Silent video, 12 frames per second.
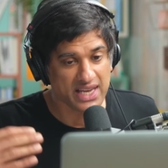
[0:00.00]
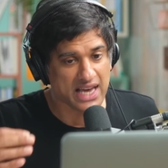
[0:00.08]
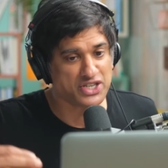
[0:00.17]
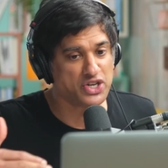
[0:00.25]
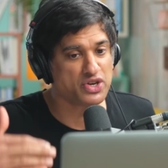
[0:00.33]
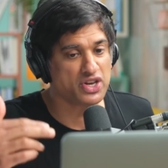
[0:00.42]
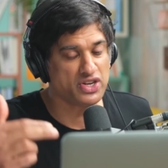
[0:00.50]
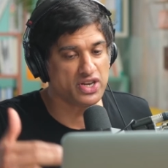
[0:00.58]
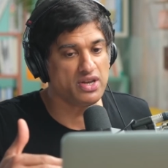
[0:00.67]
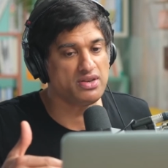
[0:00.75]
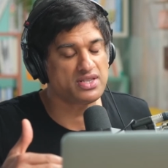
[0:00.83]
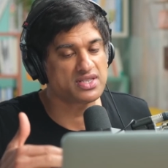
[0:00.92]
Yes, you can
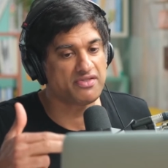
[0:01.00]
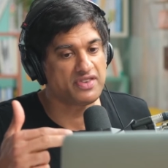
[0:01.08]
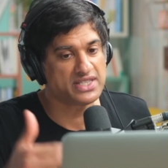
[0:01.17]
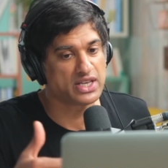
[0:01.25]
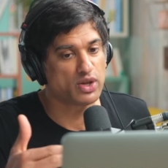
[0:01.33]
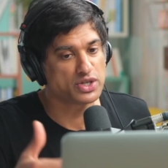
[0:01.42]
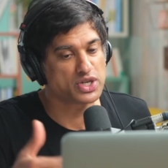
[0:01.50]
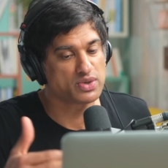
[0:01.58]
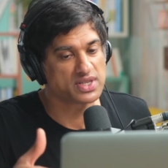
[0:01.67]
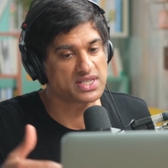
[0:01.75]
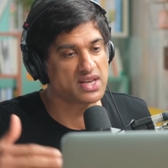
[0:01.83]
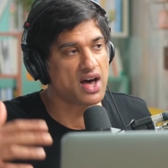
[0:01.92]
use the
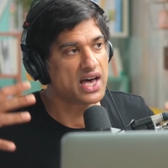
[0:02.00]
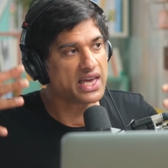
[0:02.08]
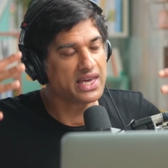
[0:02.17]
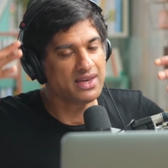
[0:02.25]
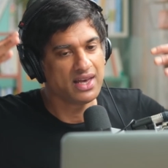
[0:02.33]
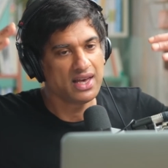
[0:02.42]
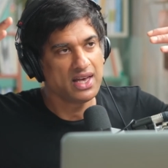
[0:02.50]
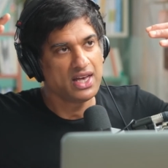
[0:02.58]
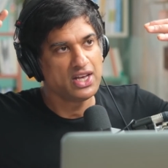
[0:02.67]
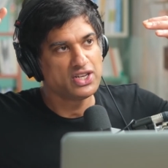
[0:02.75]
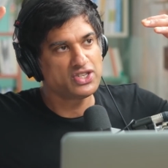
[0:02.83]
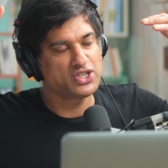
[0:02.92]
physiological sigh
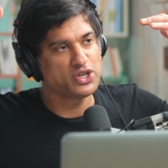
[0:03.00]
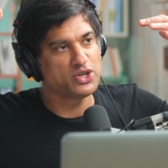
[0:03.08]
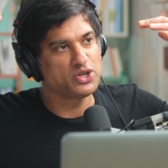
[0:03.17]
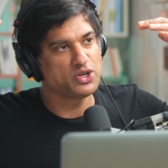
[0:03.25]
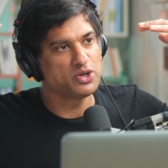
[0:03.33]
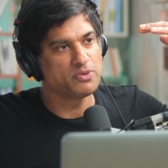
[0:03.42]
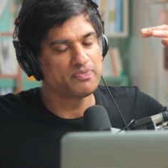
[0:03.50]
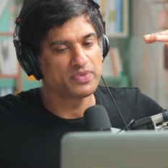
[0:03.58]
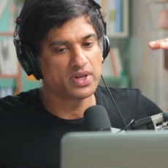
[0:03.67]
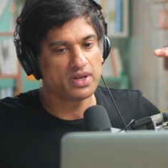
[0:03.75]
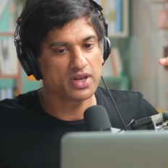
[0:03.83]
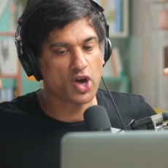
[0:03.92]
to
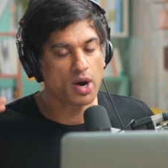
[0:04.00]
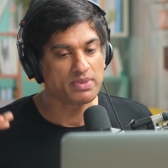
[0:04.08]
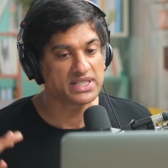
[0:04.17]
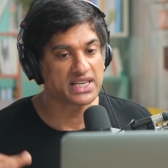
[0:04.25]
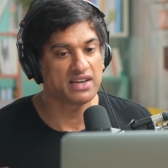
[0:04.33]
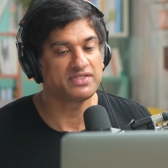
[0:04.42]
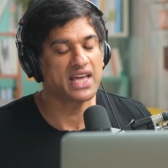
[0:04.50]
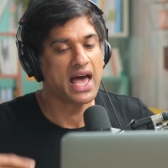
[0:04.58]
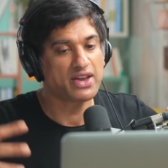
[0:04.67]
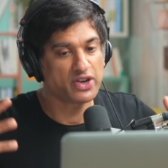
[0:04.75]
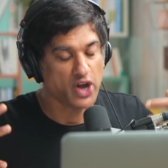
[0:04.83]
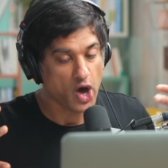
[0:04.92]
calm yourself
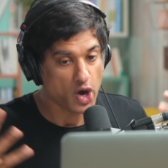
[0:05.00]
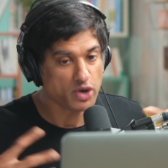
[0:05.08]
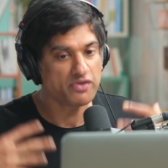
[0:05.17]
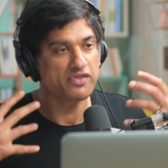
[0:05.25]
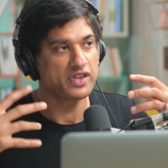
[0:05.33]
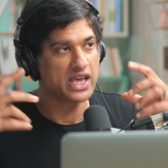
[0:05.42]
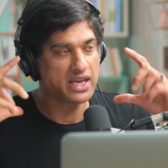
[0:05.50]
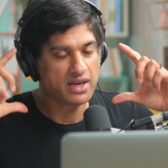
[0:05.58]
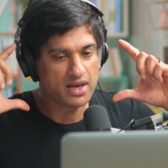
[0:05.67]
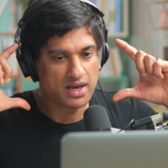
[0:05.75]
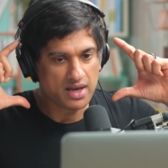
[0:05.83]
down and hopefully